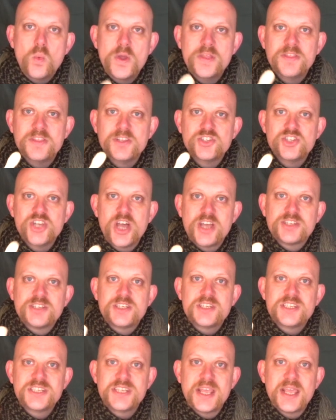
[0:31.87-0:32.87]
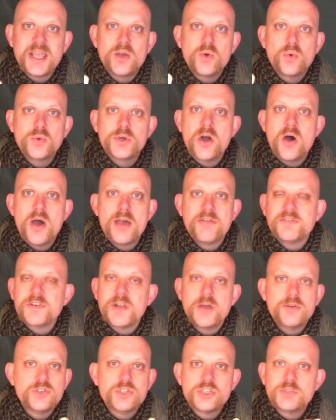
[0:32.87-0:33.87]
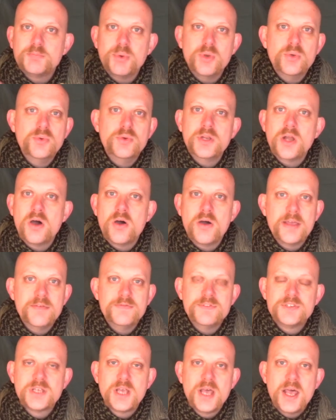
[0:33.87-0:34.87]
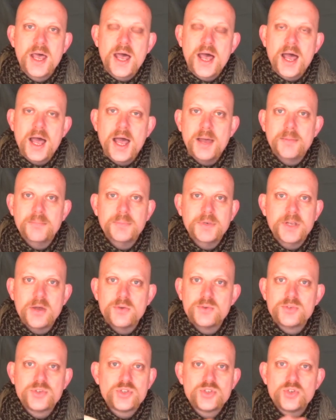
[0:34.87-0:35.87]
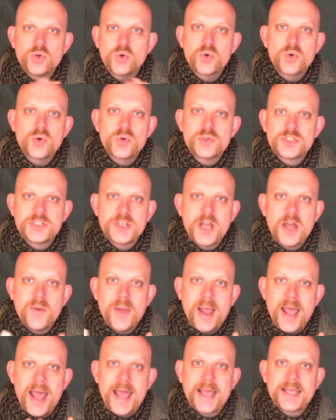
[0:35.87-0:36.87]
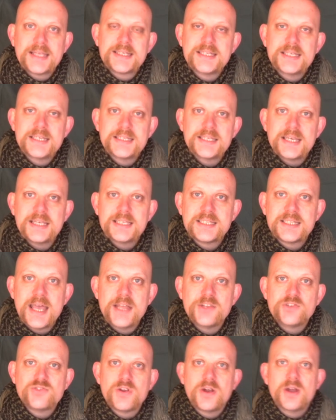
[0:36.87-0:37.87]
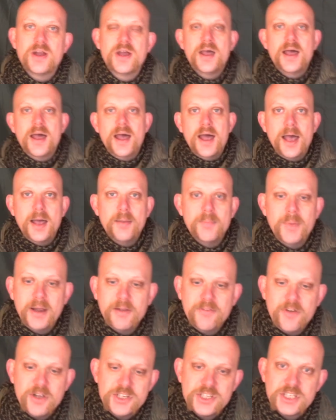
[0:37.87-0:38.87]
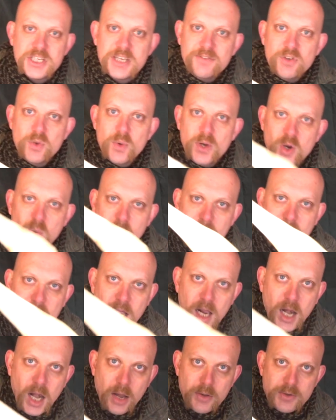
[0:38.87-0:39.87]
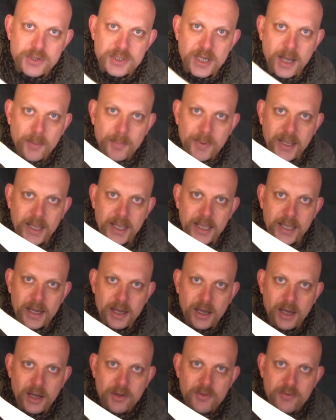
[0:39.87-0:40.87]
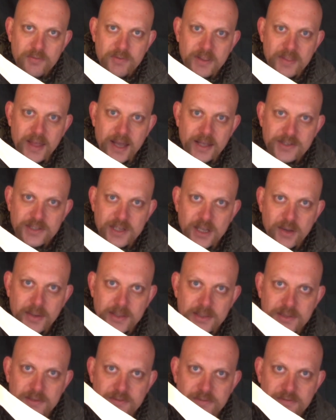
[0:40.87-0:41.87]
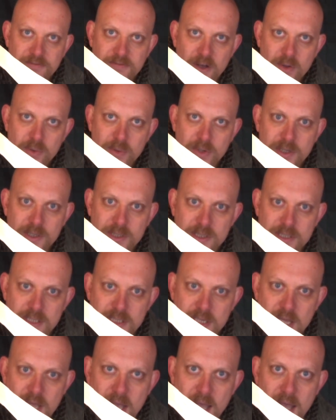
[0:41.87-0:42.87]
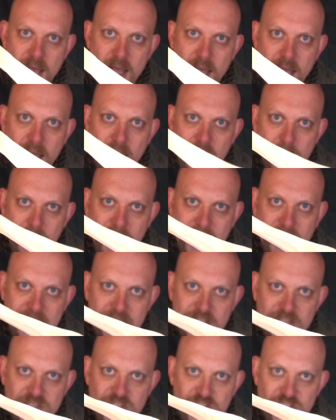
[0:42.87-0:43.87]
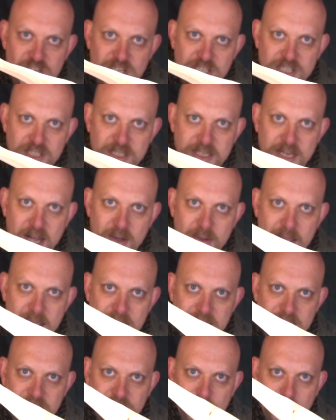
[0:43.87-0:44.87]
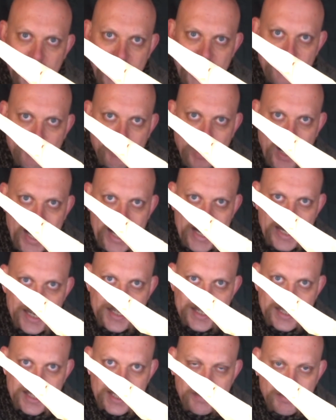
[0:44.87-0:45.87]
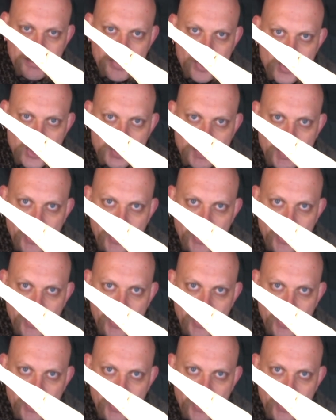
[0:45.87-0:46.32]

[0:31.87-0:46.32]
with just a single knife. No spoon knives, no saws, no axes, etc. And if I just give you a quick close-up here, hopefully that's going to focus. And it's just, you know, it's a plain and simple